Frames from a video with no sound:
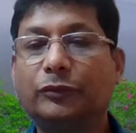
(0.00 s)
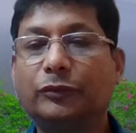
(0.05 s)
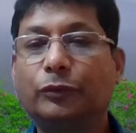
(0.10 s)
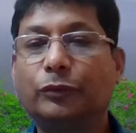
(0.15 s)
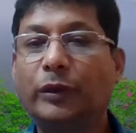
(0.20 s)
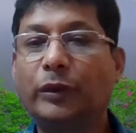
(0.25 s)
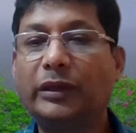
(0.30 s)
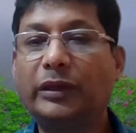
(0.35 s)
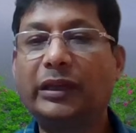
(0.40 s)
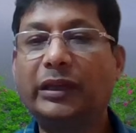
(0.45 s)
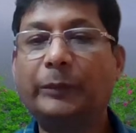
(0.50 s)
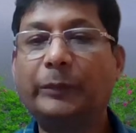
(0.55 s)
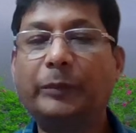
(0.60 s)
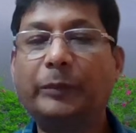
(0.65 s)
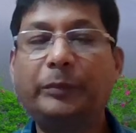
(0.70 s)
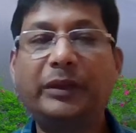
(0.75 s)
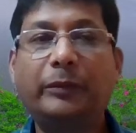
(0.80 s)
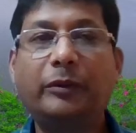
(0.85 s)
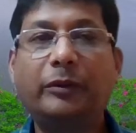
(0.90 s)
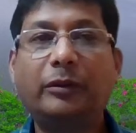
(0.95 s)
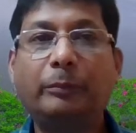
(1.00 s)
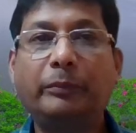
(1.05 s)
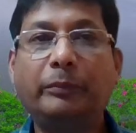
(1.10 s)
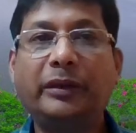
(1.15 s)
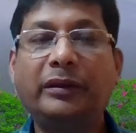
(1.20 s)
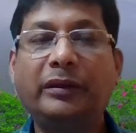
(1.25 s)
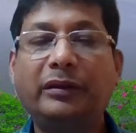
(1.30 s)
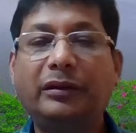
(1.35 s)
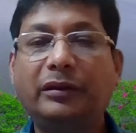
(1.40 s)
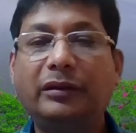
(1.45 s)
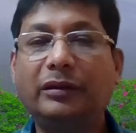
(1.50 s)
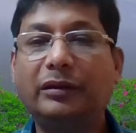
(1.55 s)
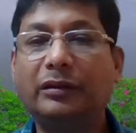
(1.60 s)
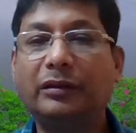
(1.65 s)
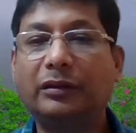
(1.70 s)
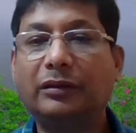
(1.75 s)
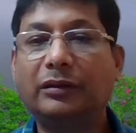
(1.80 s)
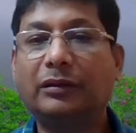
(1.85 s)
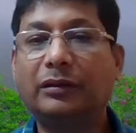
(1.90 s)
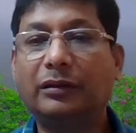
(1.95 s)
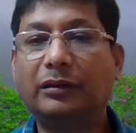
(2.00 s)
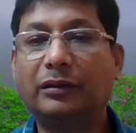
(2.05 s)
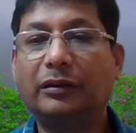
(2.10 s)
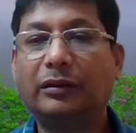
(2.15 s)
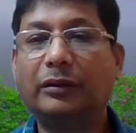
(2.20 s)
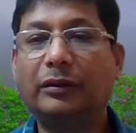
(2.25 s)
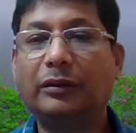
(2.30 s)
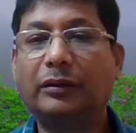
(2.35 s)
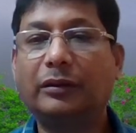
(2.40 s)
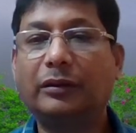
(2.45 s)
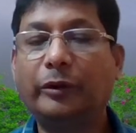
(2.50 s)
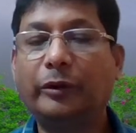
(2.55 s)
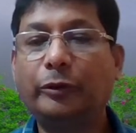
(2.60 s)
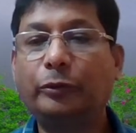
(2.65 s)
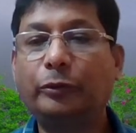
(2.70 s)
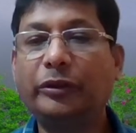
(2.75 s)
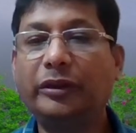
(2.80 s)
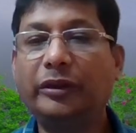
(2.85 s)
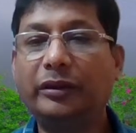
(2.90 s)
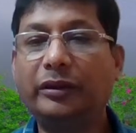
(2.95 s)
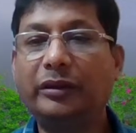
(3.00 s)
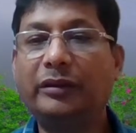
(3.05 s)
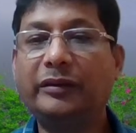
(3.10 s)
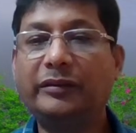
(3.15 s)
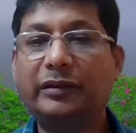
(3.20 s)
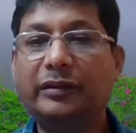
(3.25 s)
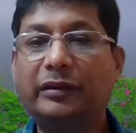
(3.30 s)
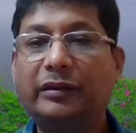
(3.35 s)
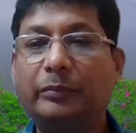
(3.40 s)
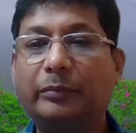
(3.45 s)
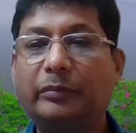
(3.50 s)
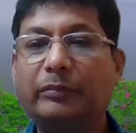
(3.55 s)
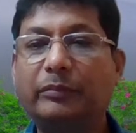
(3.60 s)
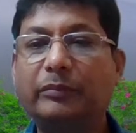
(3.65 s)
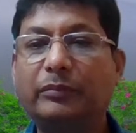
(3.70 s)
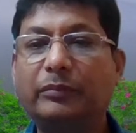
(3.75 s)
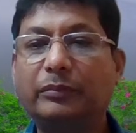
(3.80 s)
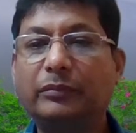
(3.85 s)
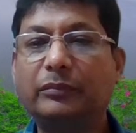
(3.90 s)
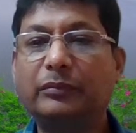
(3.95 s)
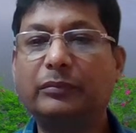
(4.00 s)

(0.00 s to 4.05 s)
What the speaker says: So what type of development you are doing in this startup?